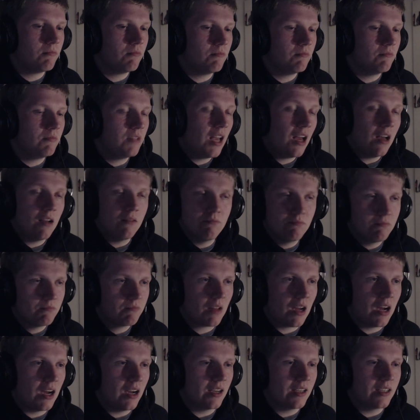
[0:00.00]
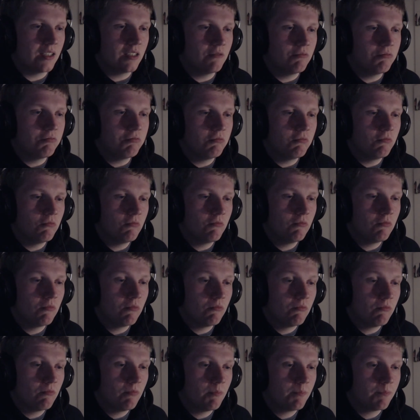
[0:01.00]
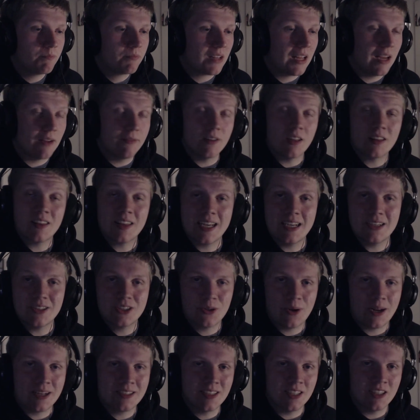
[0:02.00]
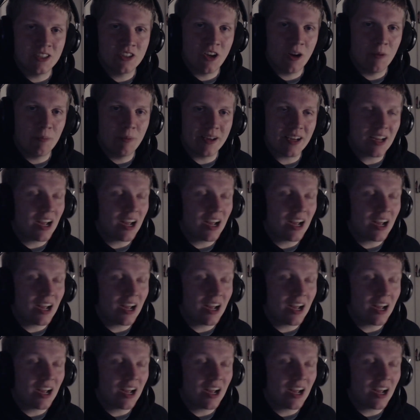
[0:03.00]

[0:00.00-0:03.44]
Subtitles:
Yeah, I have nothing else to add to the topic.